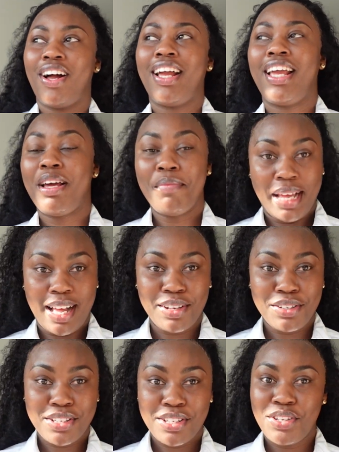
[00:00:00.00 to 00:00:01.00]
Hear me
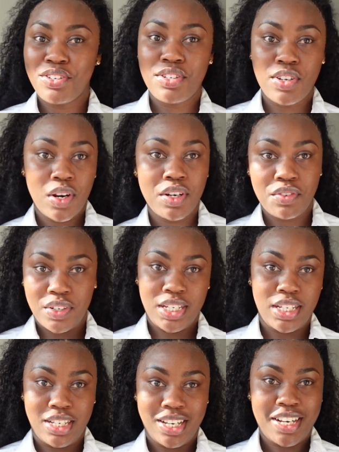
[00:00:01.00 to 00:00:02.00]
out. You don't
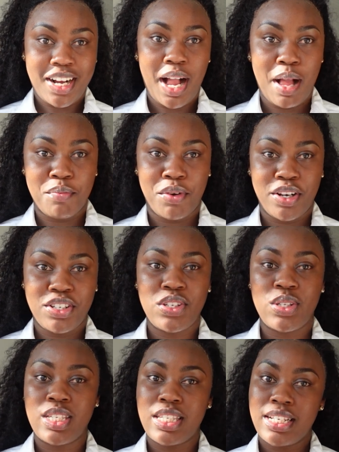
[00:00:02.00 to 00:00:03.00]
really need a camera
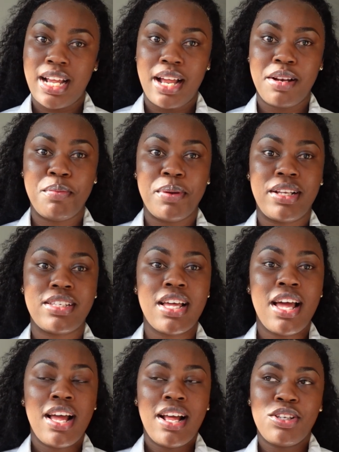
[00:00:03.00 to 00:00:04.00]
to start, but
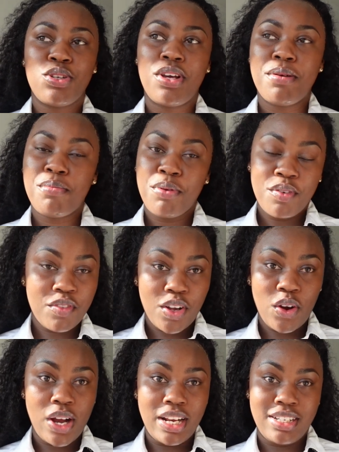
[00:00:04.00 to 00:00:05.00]
to improve the
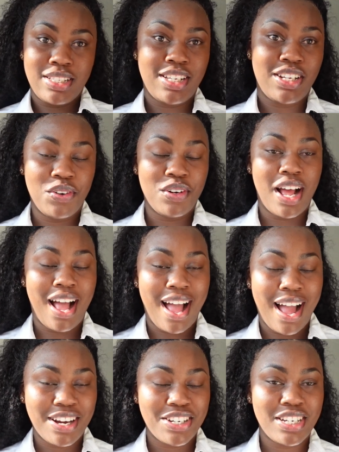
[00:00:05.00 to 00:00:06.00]
quality, you'd
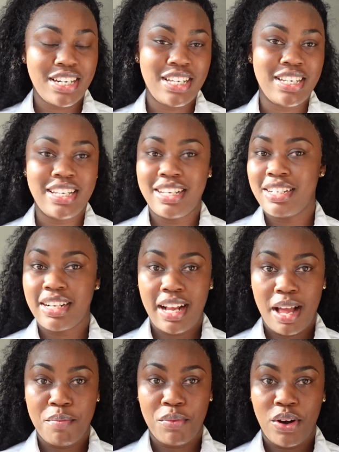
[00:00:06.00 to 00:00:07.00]
actually need a
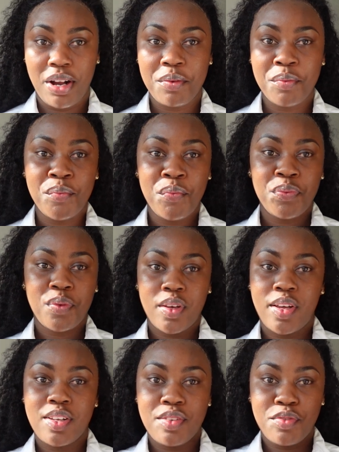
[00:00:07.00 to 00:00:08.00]
camera,
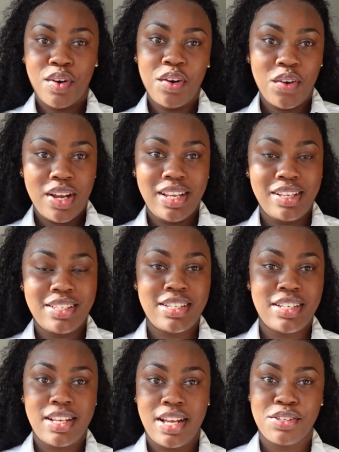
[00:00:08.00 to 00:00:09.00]
because phone
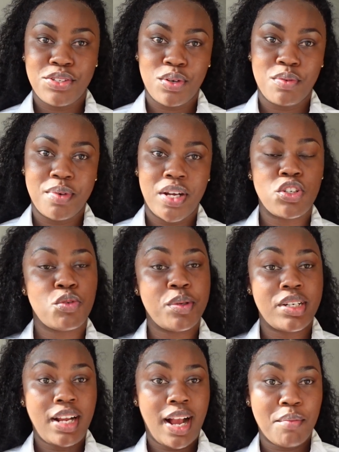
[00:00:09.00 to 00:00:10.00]
quality does so much,
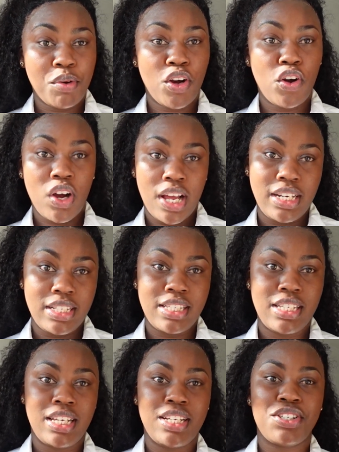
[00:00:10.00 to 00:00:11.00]
but camera
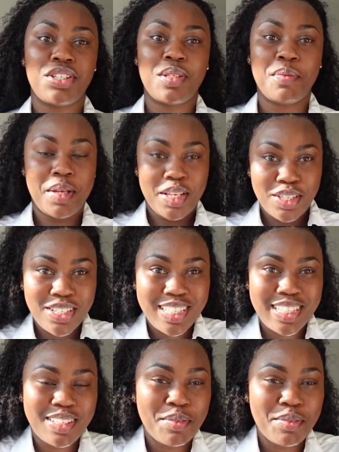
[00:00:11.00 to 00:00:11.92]
quality just makes